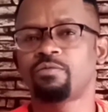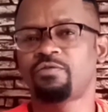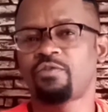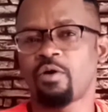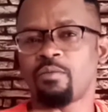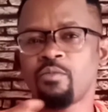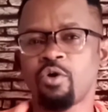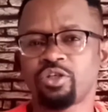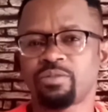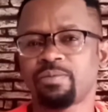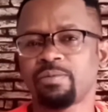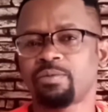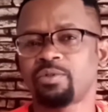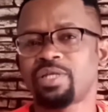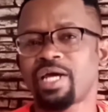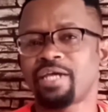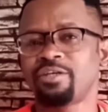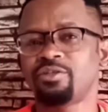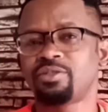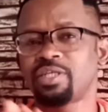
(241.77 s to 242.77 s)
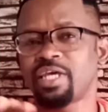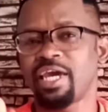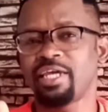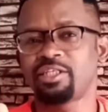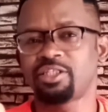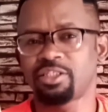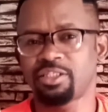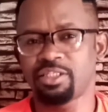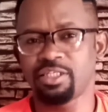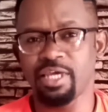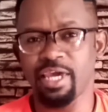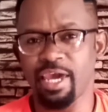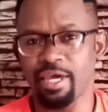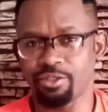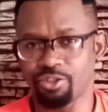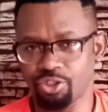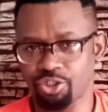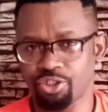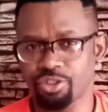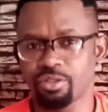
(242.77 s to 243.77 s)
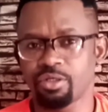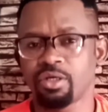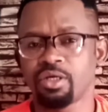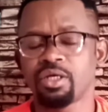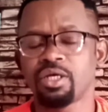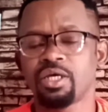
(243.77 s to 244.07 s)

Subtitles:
for most people that use HTH